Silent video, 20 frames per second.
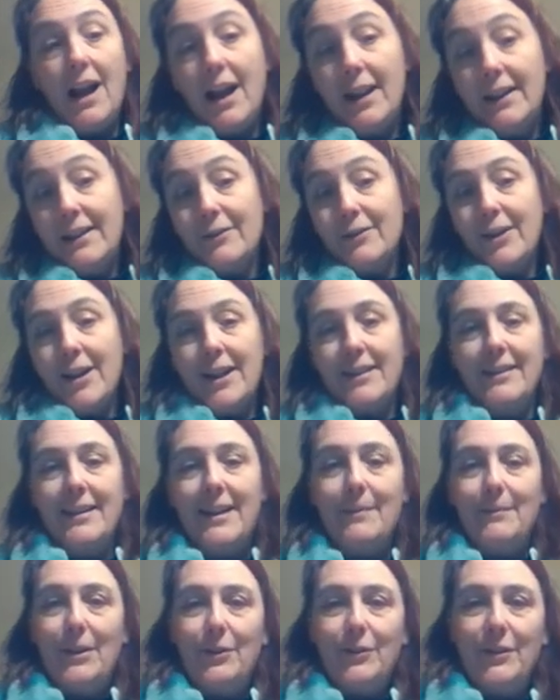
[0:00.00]
I never had
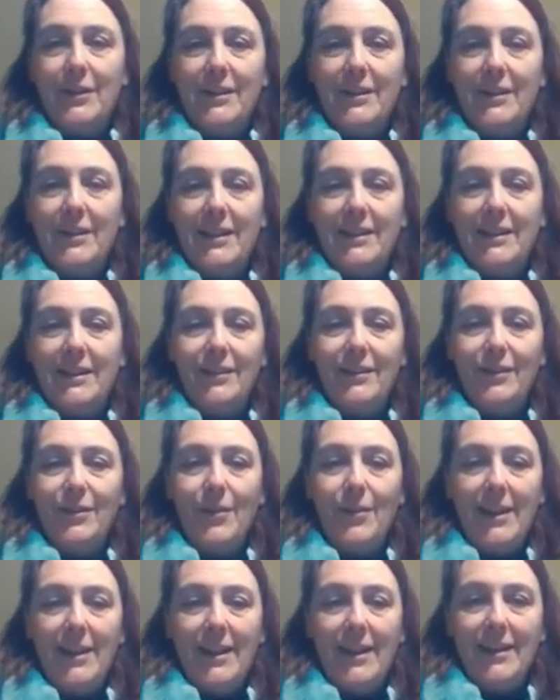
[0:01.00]
an amniocentesis, so
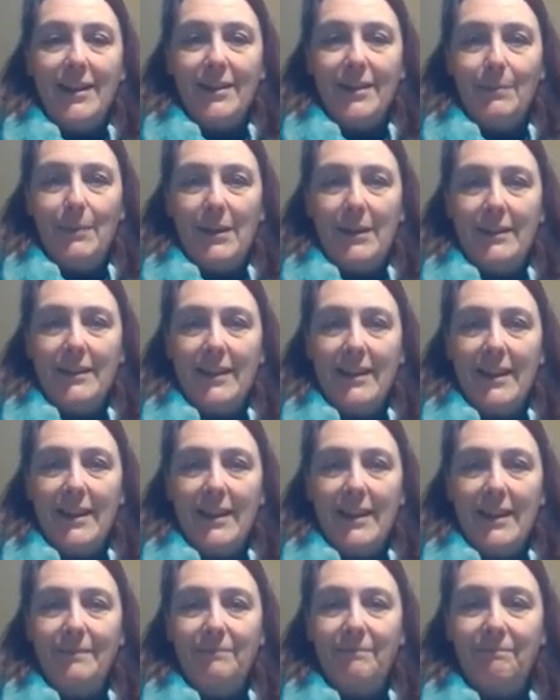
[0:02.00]
I can't speak to
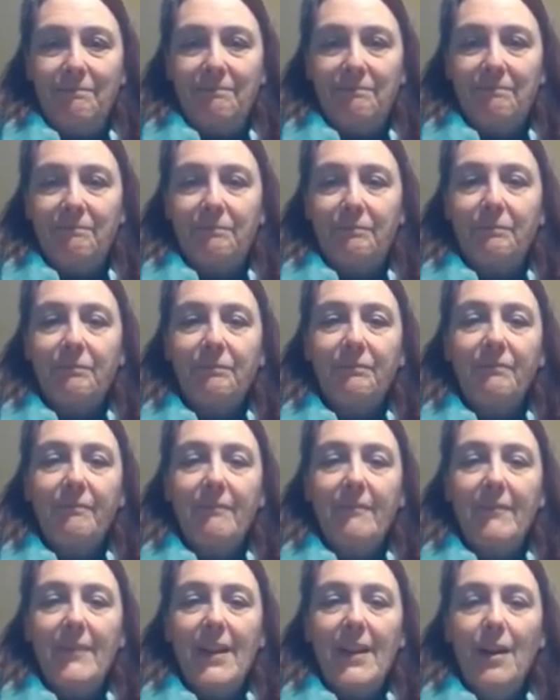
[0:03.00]
that.
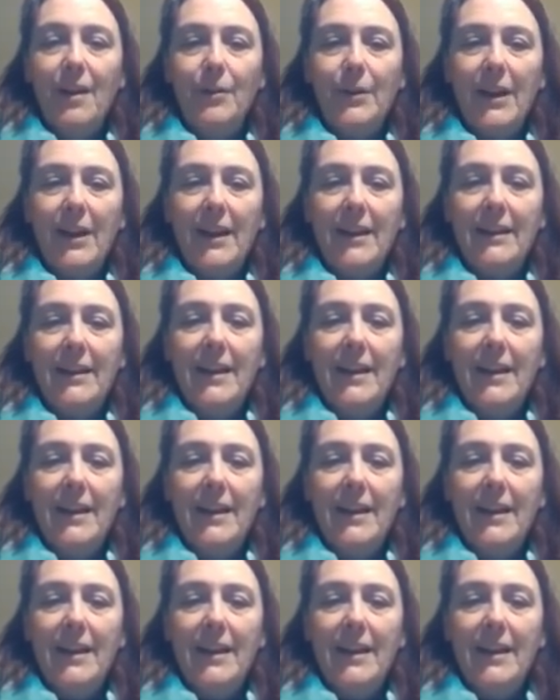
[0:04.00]
Okay,